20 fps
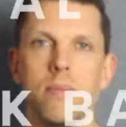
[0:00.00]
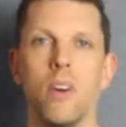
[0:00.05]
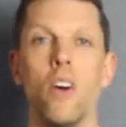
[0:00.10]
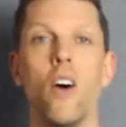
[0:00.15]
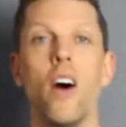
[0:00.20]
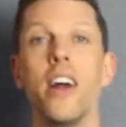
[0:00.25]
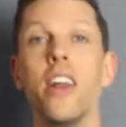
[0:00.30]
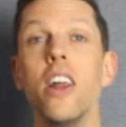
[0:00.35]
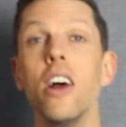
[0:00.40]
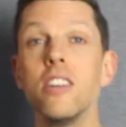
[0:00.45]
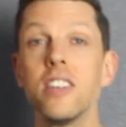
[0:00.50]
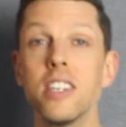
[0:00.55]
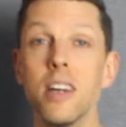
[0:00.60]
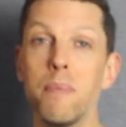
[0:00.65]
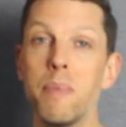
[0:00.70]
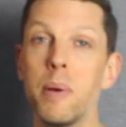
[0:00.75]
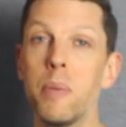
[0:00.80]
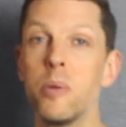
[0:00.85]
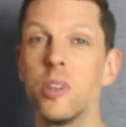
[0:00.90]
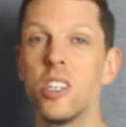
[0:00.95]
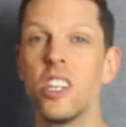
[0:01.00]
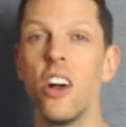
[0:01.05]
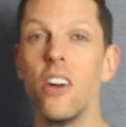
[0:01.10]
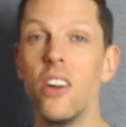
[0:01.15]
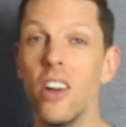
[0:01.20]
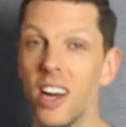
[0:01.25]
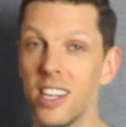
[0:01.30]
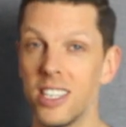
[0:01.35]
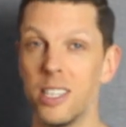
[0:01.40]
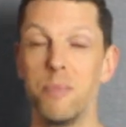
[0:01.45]
Alright, I know some people don't
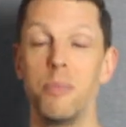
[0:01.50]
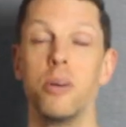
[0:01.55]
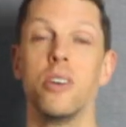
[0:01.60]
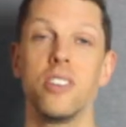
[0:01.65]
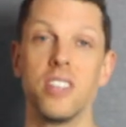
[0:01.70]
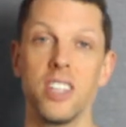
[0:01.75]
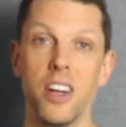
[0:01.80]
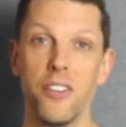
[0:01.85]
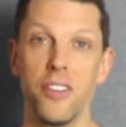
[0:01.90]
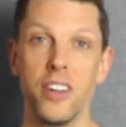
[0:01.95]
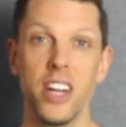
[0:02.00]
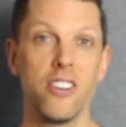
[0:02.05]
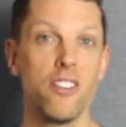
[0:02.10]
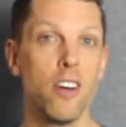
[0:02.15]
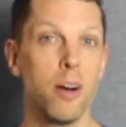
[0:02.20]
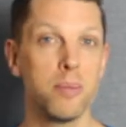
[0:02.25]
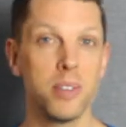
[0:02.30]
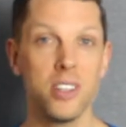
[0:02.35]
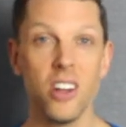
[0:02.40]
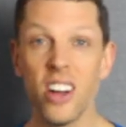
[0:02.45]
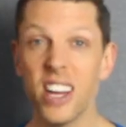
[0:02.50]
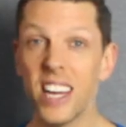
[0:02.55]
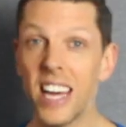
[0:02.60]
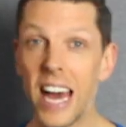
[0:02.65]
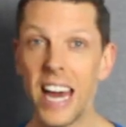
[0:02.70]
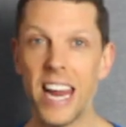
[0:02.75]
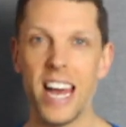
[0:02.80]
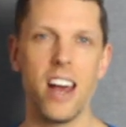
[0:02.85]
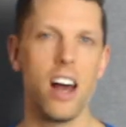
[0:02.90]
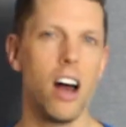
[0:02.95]
like to put stuff on their drums, and I
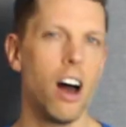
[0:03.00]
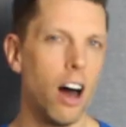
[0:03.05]
get it.